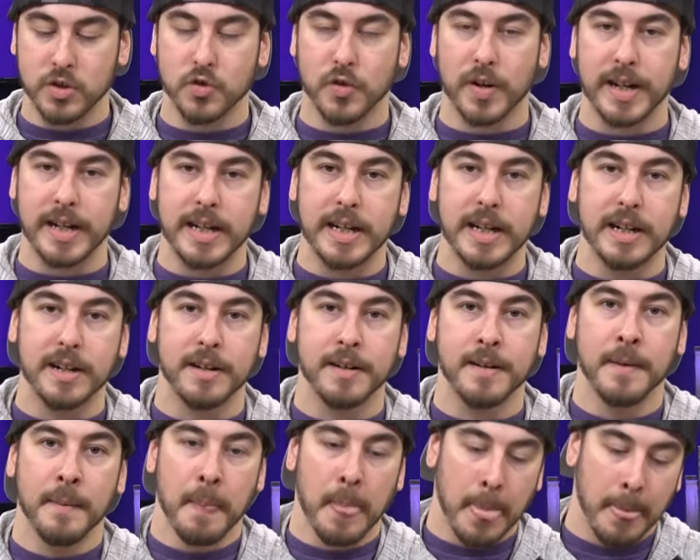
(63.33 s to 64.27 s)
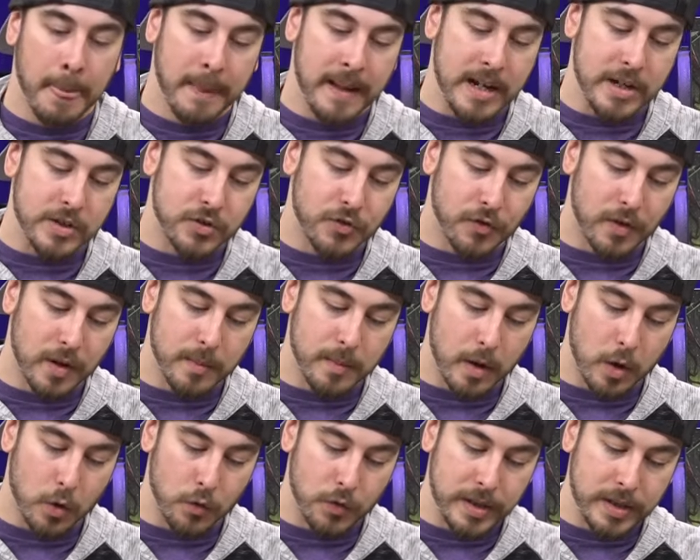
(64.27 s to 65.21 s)
right here is from
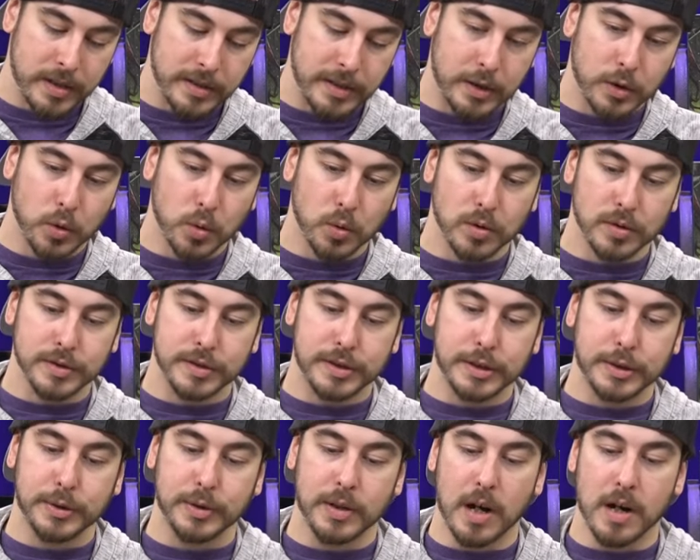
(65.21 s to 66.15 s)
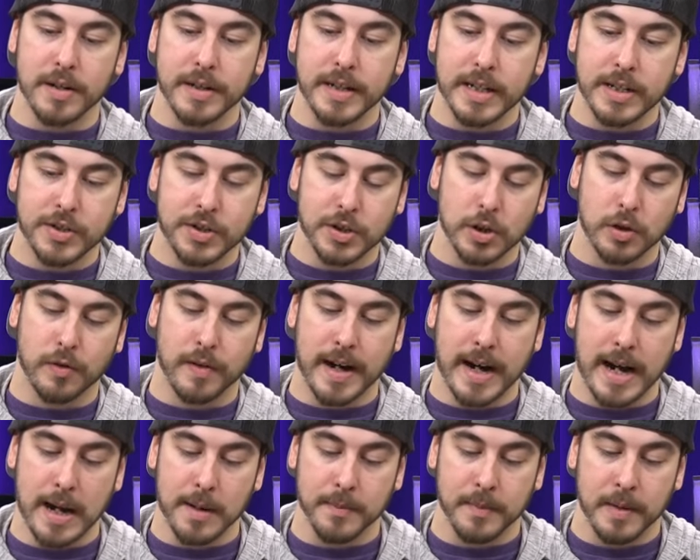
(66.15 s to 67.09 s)
a really cool dude on
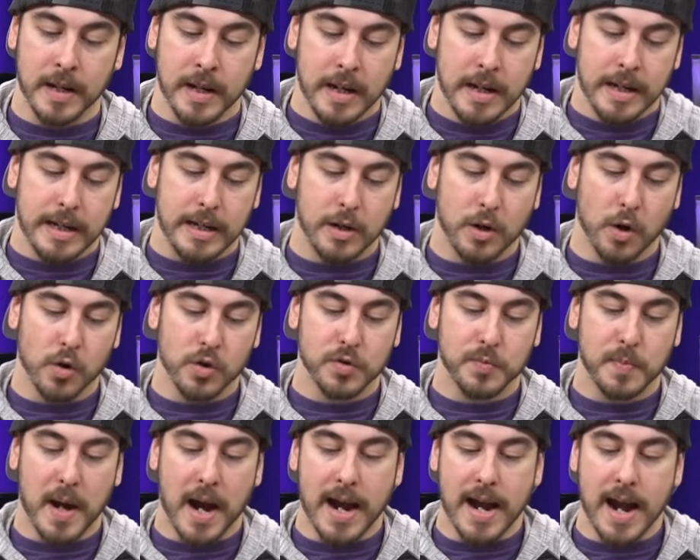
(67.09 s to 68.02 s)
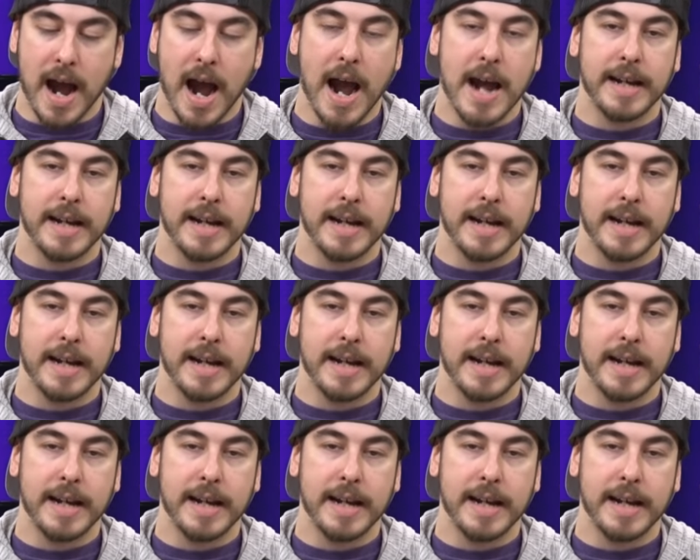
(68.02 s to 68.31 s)
Instagram. He goes by I